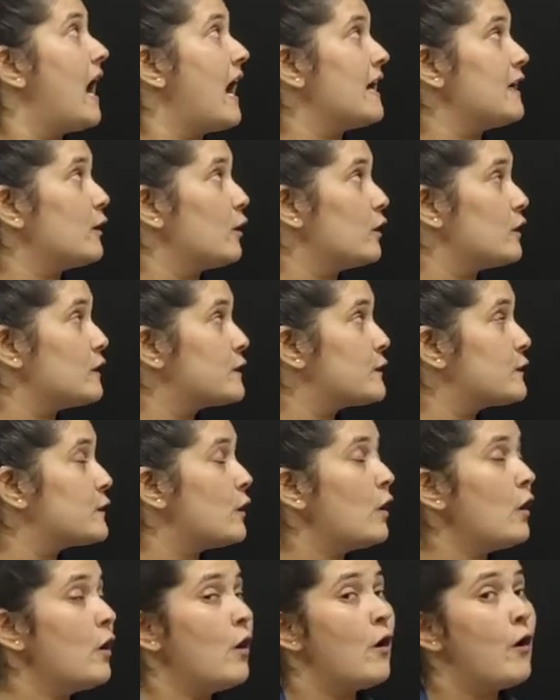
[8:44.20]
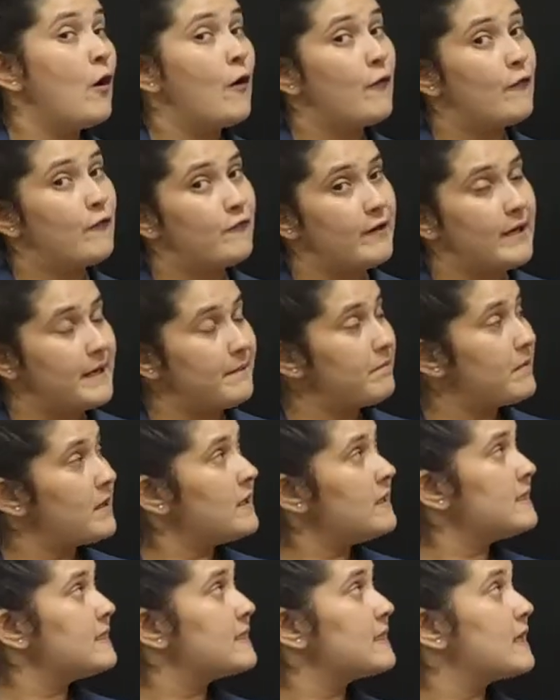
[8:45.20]
and also we
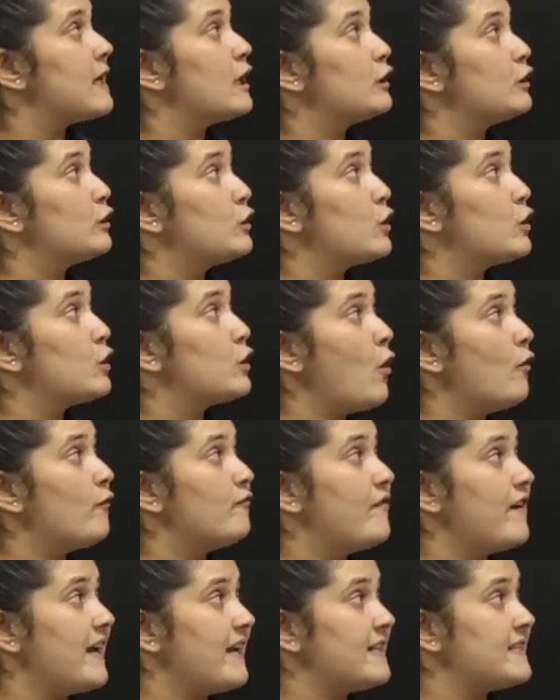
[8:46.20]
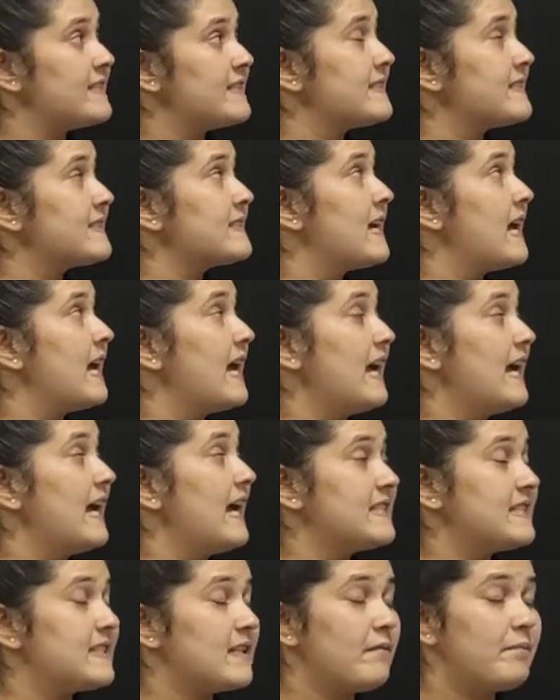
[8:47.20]
must throw waste
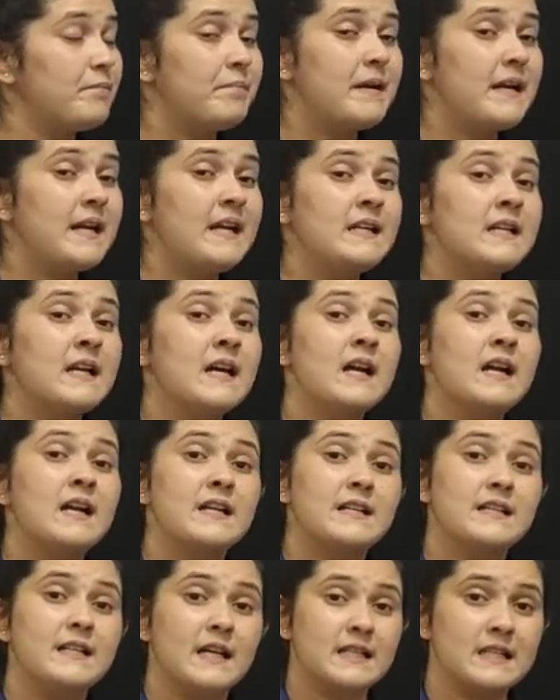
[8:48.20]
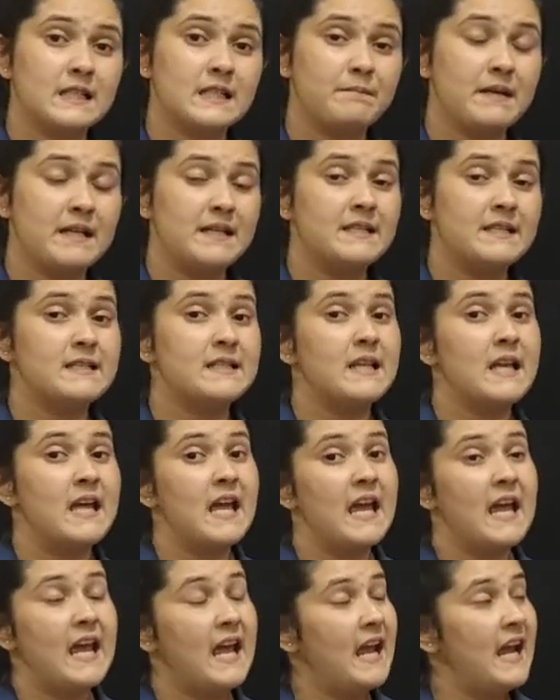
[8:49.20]
in separate dustbins
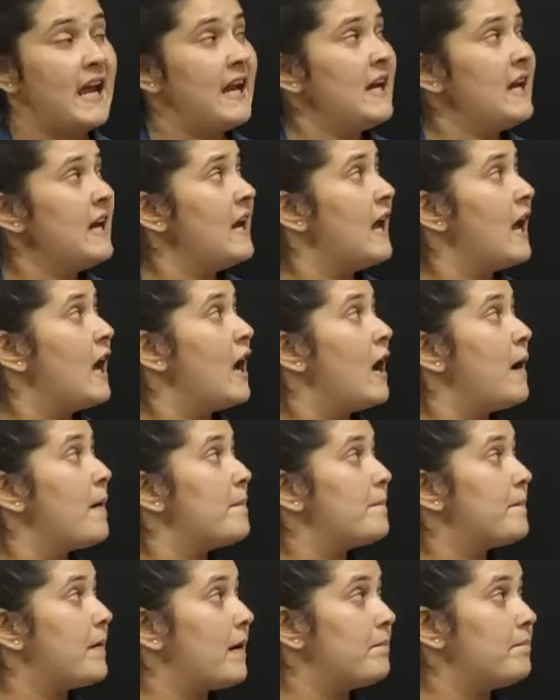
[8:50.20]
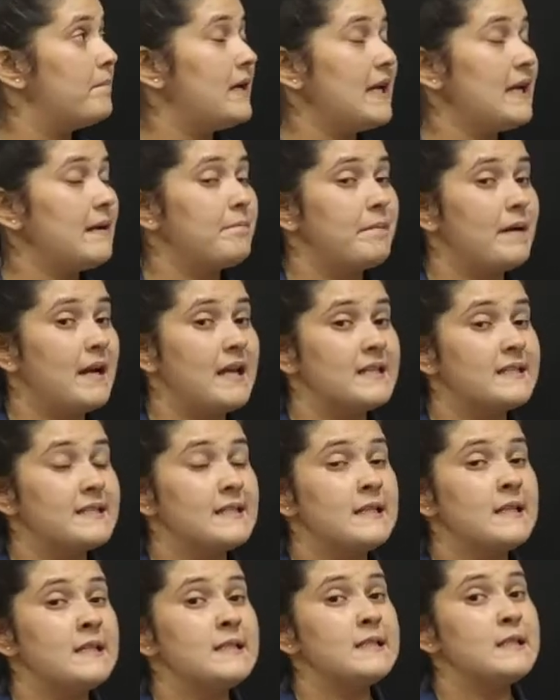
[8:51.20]
in public
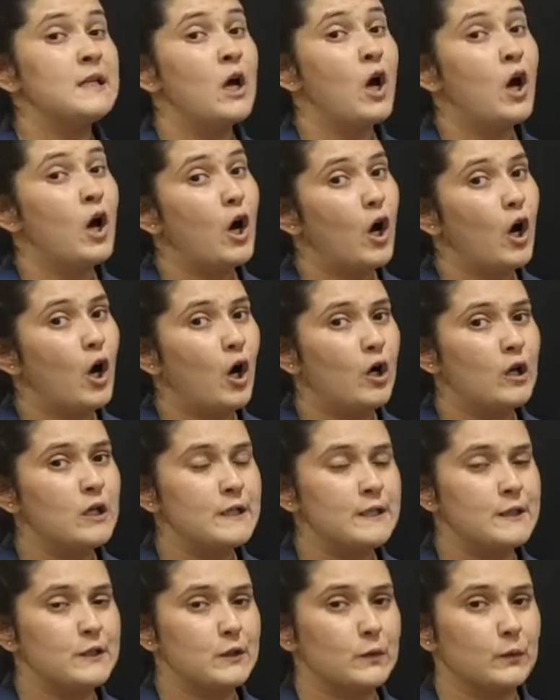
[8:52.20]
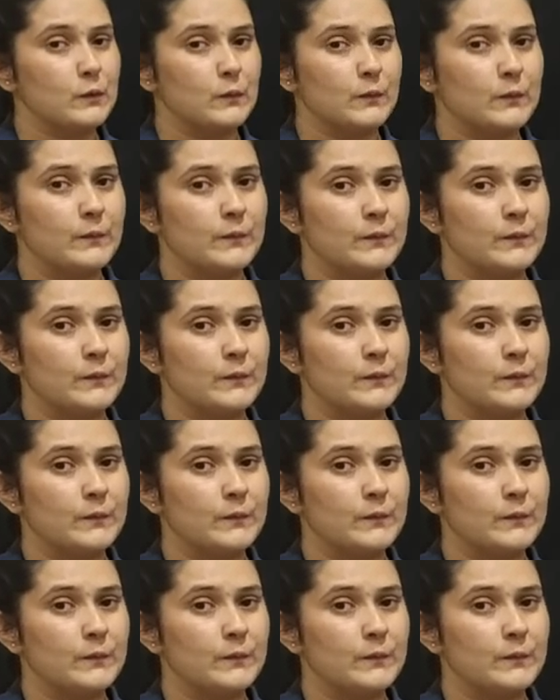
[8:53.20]
places also.